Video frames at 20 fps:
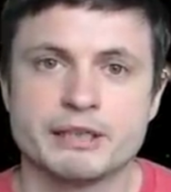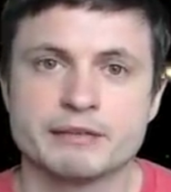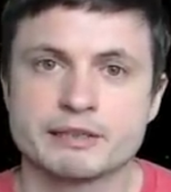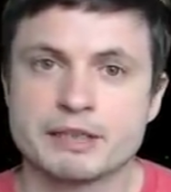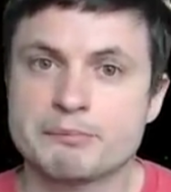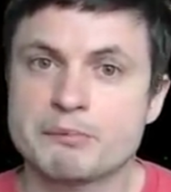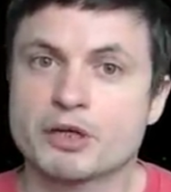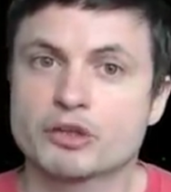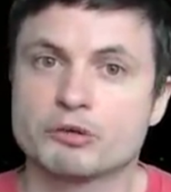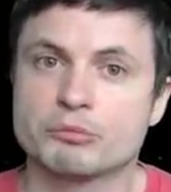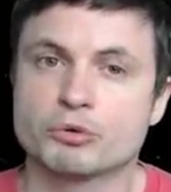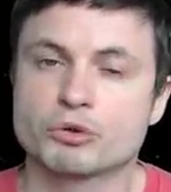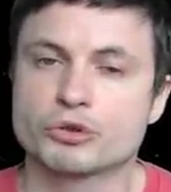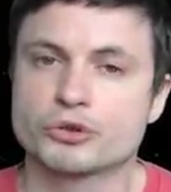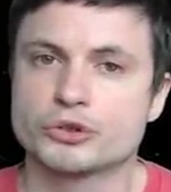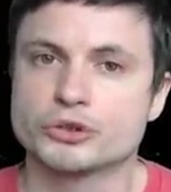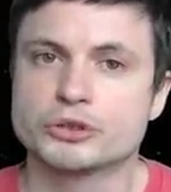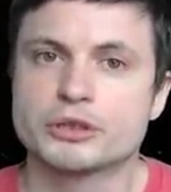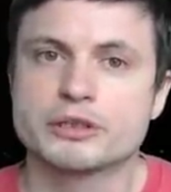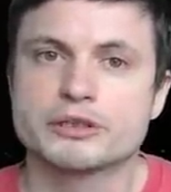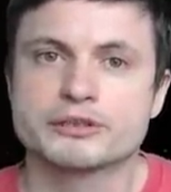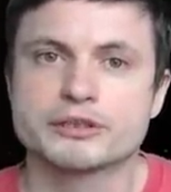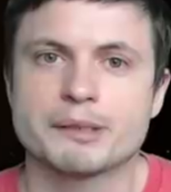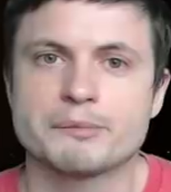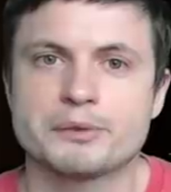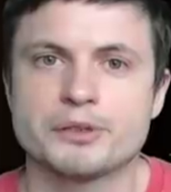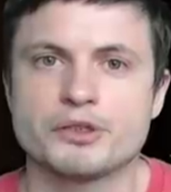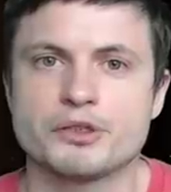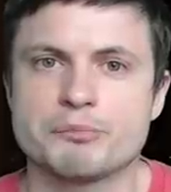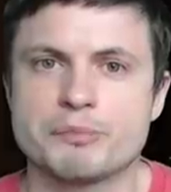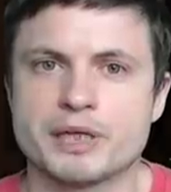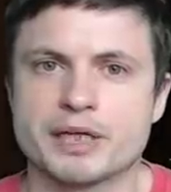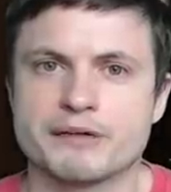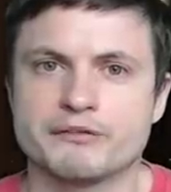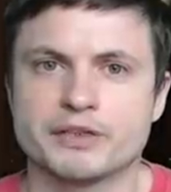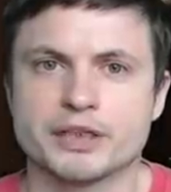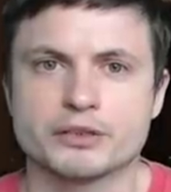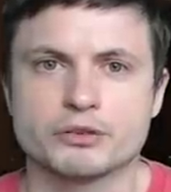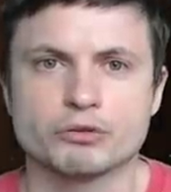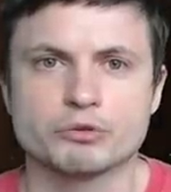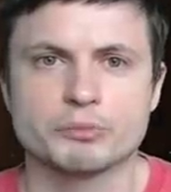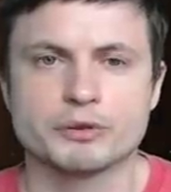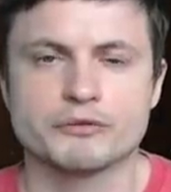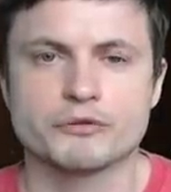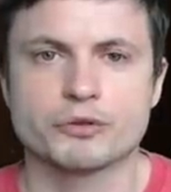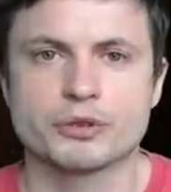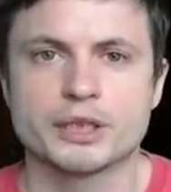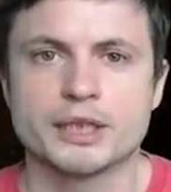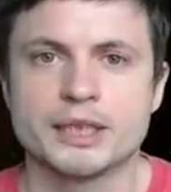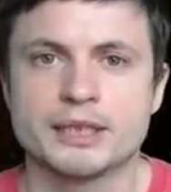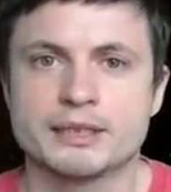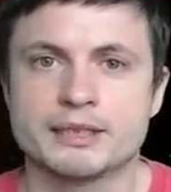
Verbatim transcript: Come back tomorrow to learn something you may have not known before,